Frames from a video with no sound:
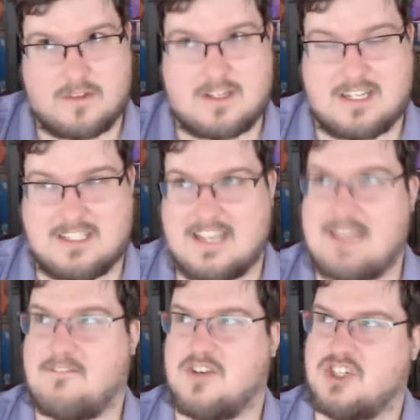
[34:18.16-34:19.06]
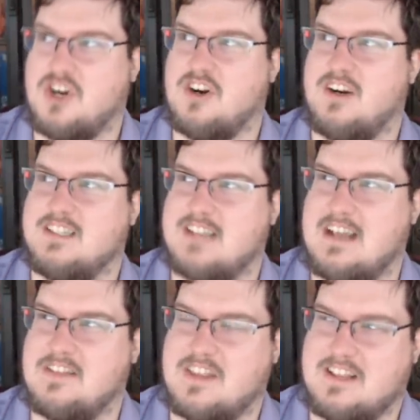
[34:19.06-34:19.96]
can say that for sure is
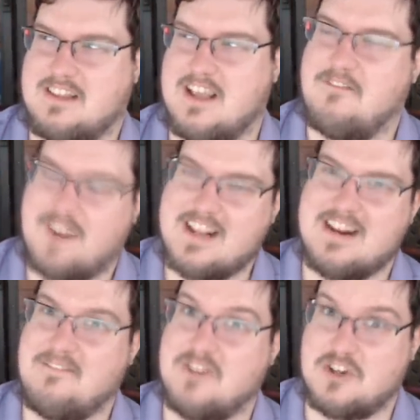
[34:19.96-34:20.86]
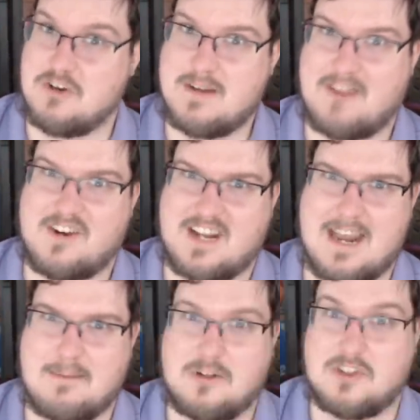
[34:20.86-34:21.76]
that, funny enough, the doom diver
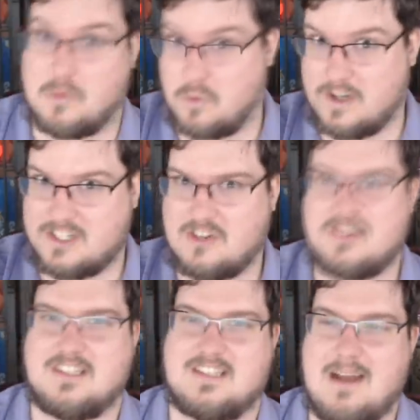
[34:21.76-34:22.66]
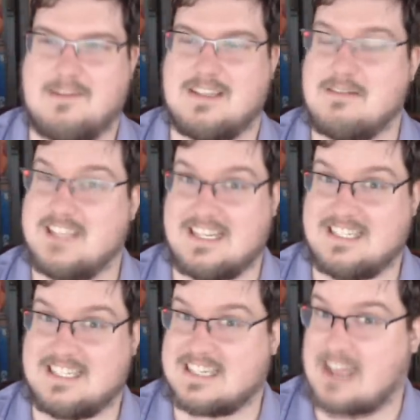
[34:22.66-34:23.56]
catapult's original design was it was a
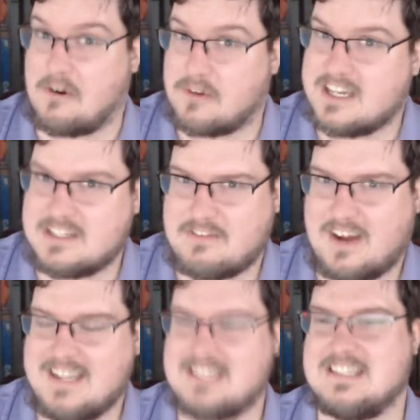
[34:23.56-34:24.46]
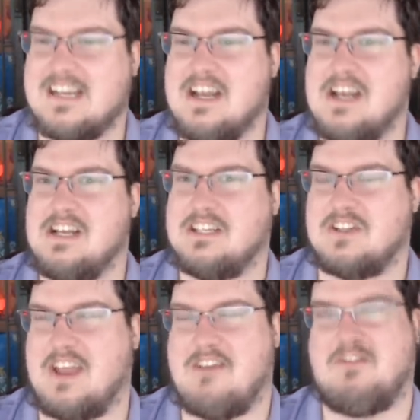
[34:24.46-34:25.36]
scouting device.
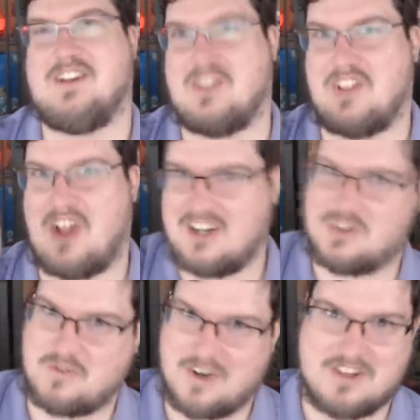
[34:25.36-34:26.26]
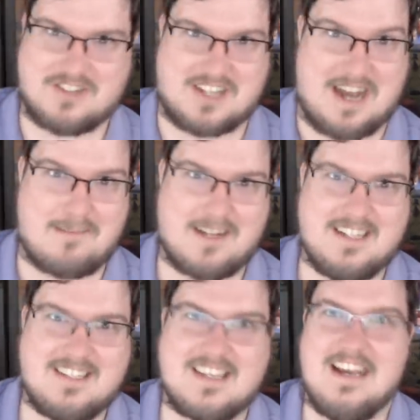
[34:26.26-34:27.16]
So they would launch one of those
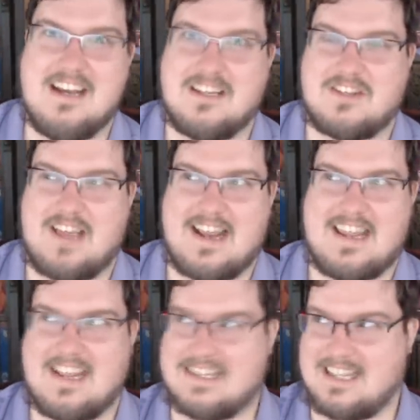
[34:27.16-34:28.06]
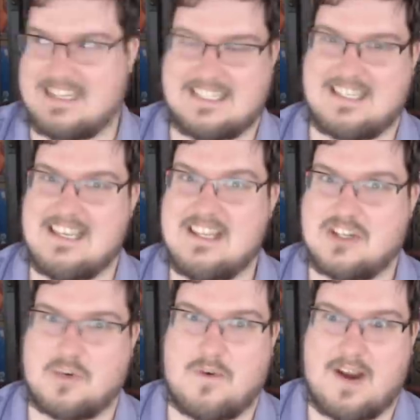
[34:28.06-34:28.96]
goblins so that he could like see the
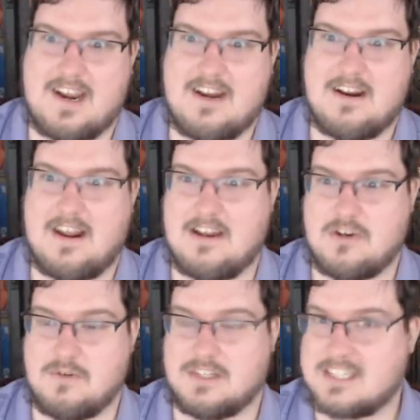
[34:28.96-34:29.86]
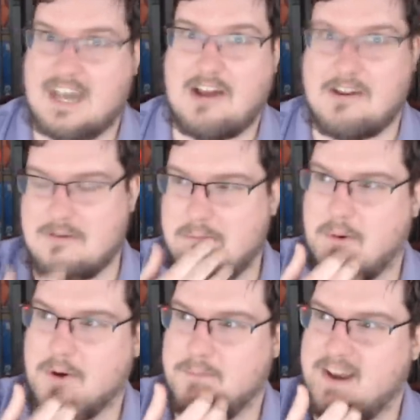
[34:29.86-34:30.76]
terrain and do a scouting
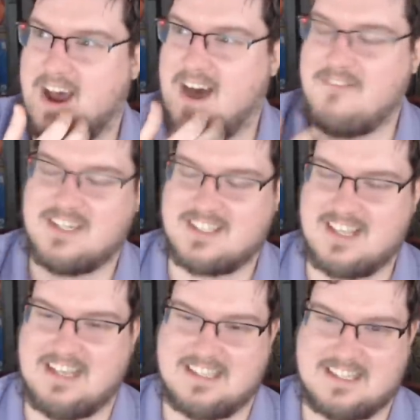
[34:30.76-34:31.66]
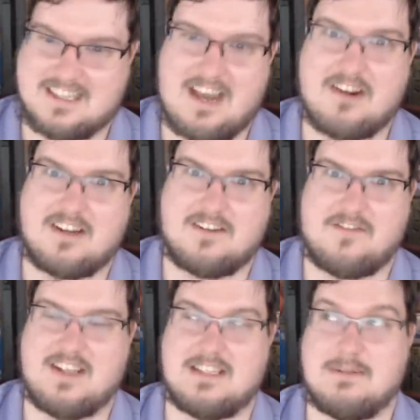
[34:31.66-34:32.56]
report. But obviously as a scouting
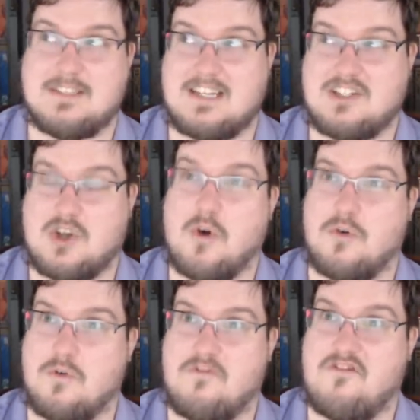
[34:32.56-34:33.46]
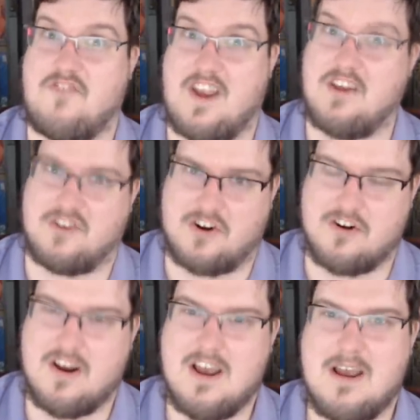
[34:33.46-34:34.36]
device, it was a total
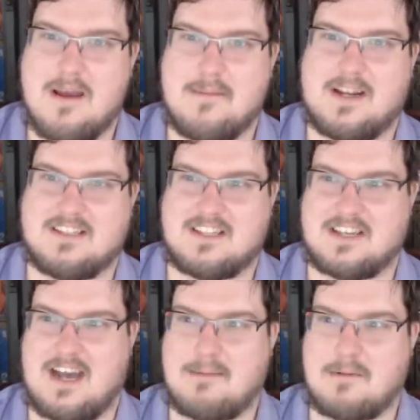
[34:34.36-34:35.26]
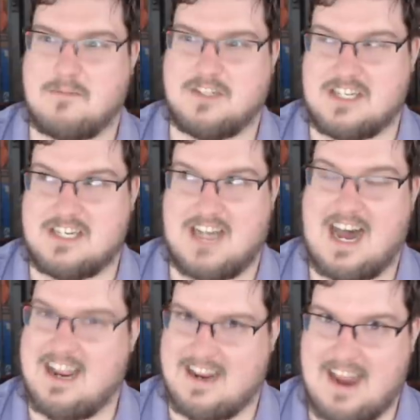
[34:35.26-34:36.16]
failure because the goblin would
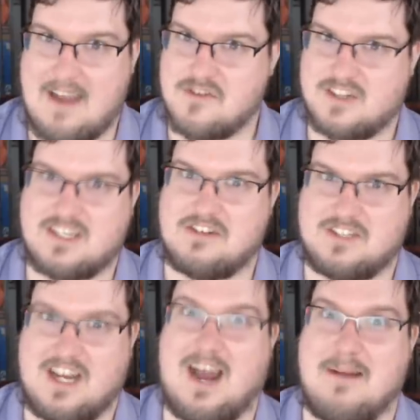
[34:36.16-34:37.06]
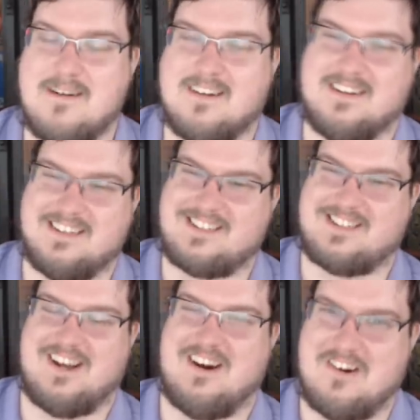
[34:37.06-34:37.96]
die every single time. So